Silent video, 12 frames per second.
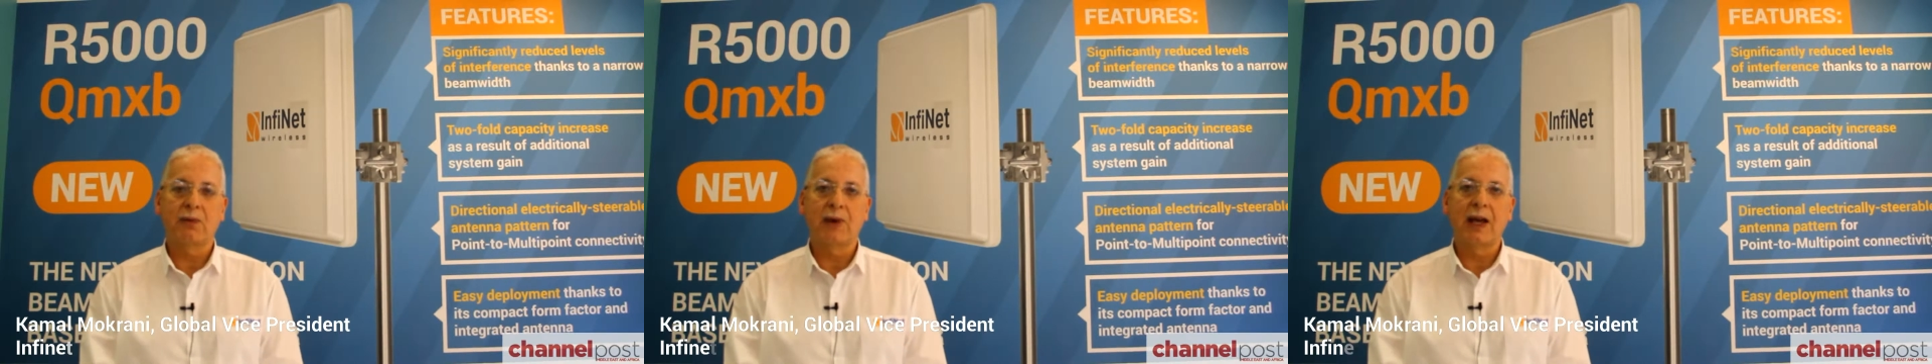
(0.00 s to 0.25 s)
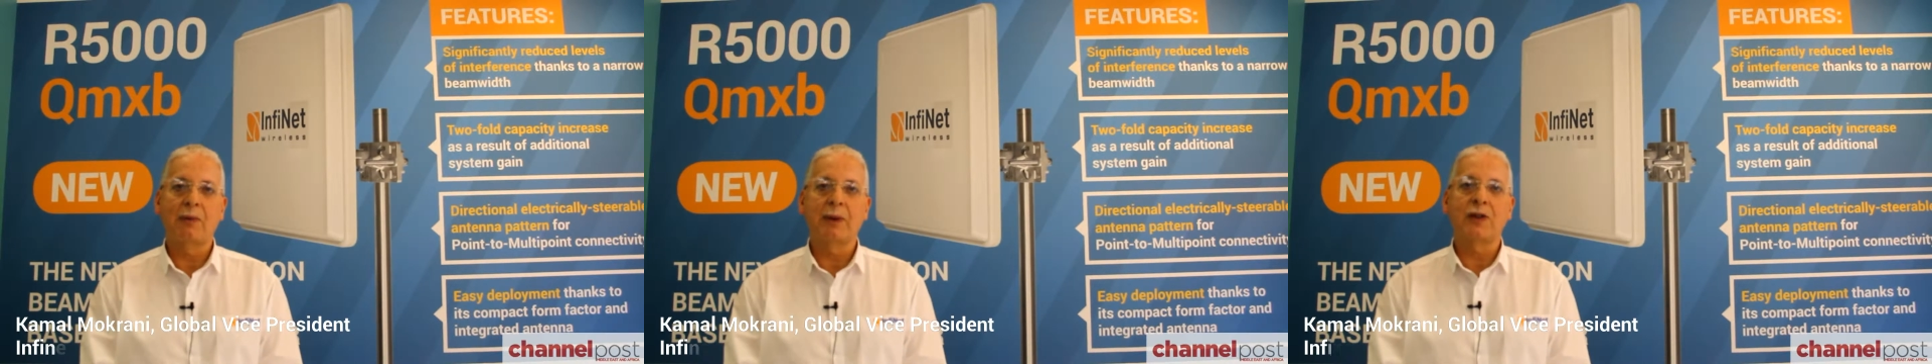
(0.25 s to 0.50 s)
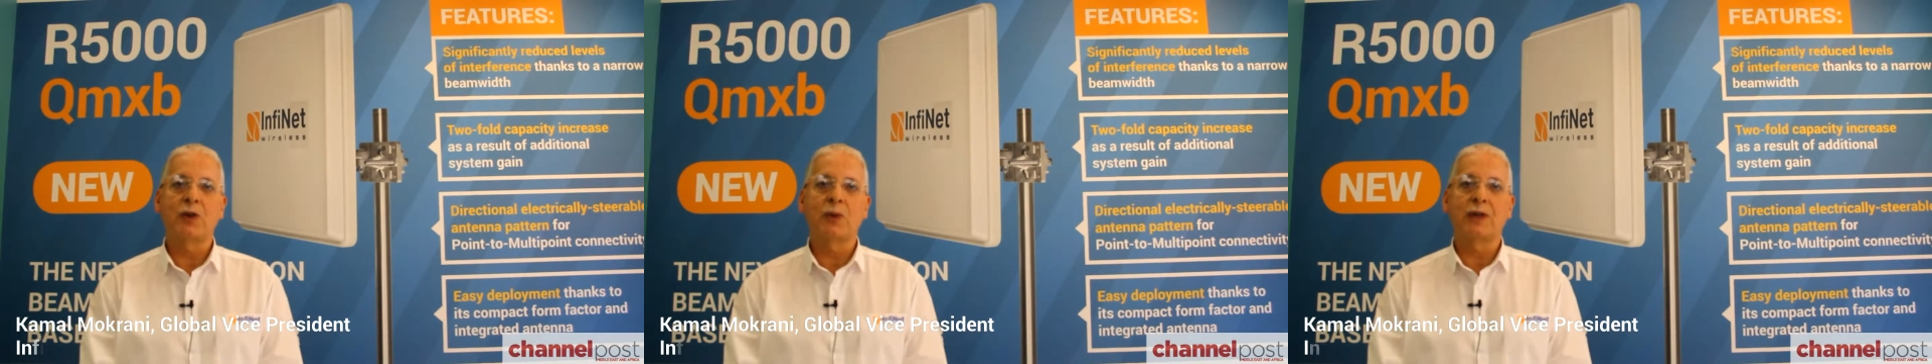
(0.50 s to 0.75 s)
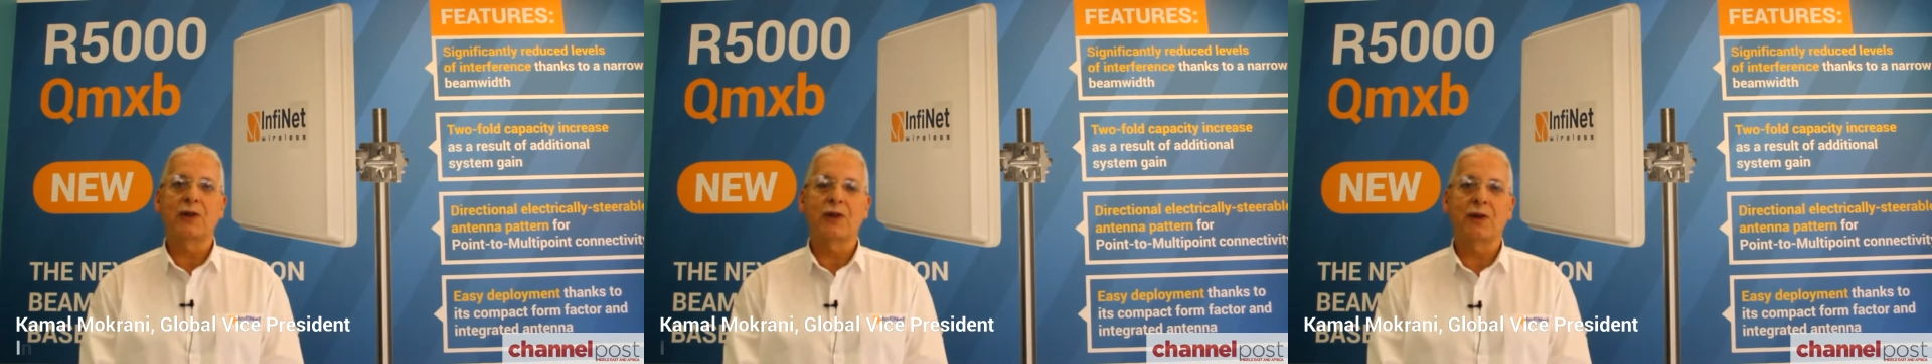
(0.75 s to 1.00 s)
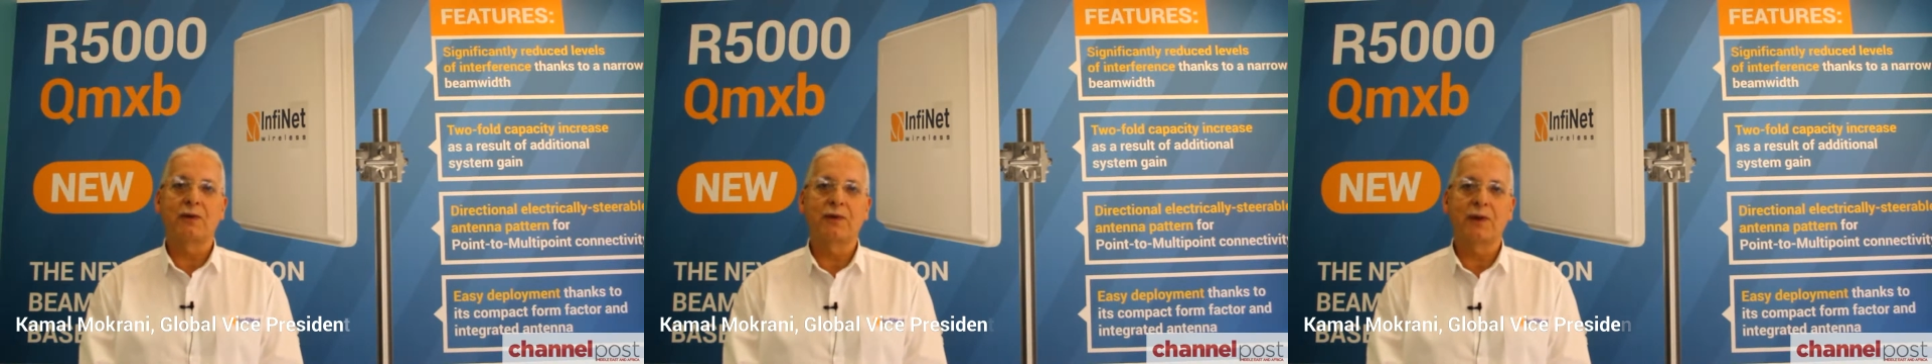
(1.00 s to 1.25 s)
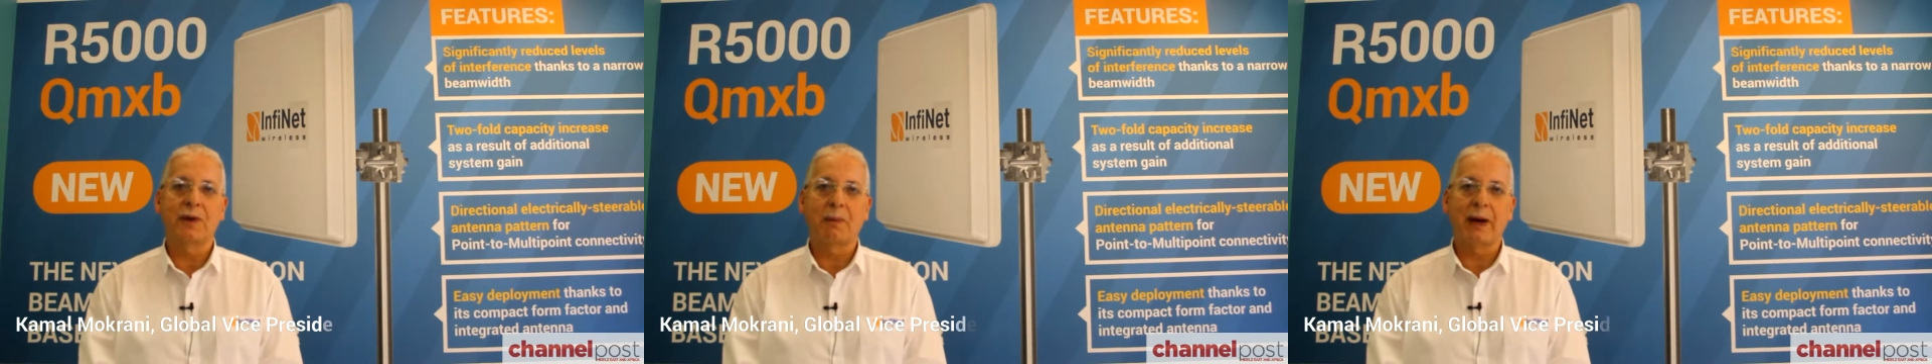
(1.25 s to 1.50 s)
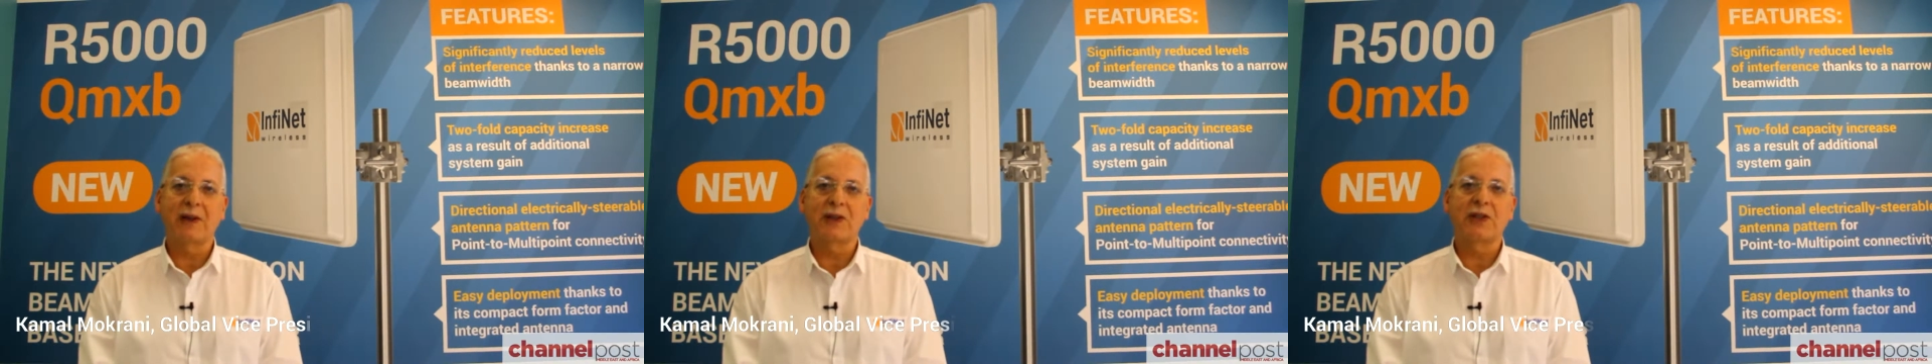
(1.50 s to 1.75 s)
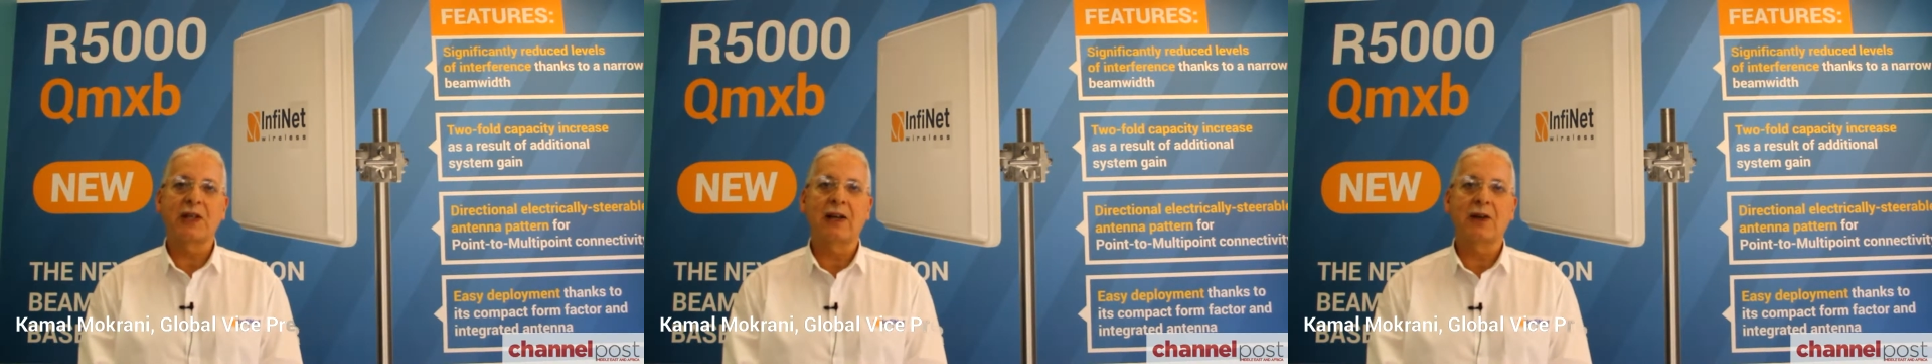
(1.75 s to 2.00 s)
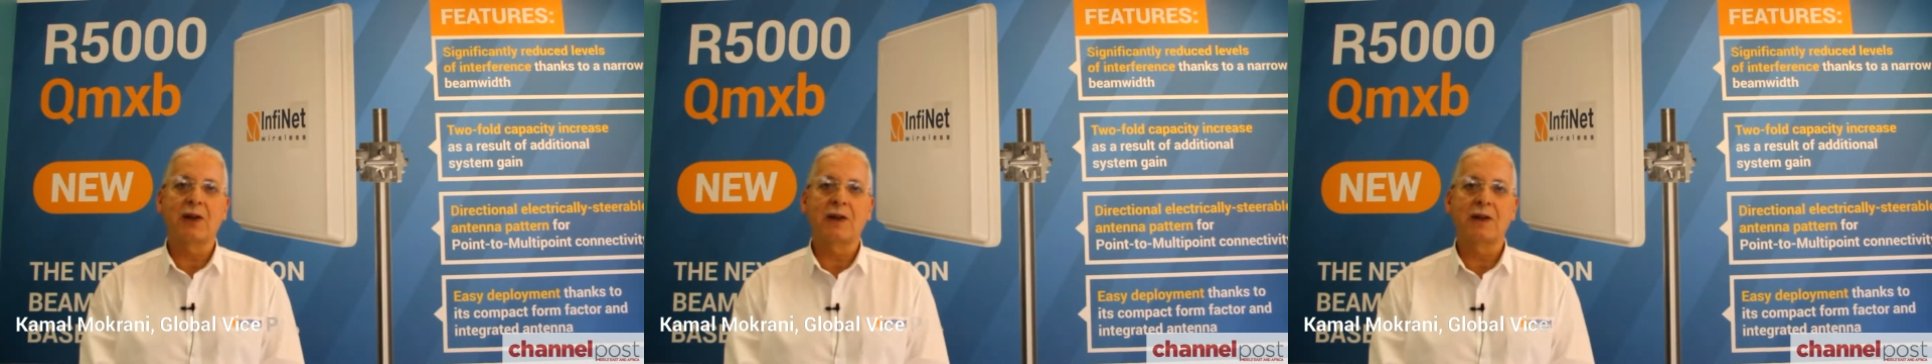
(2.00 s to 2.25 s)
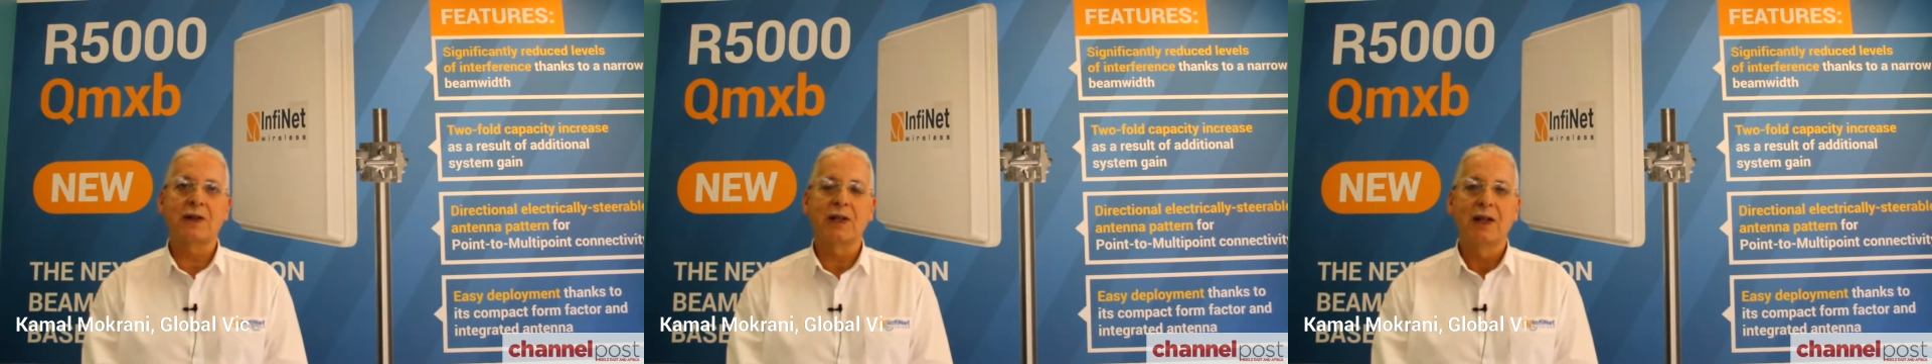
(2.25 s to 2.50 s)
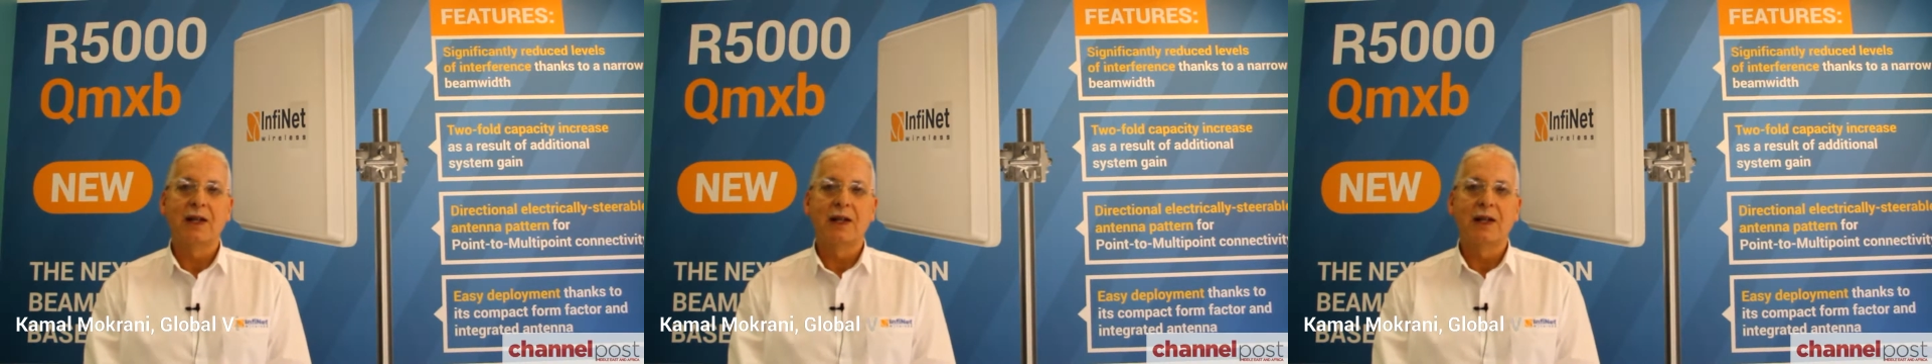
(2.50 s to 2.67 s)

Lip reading: and we have been doing so for the past 10 years,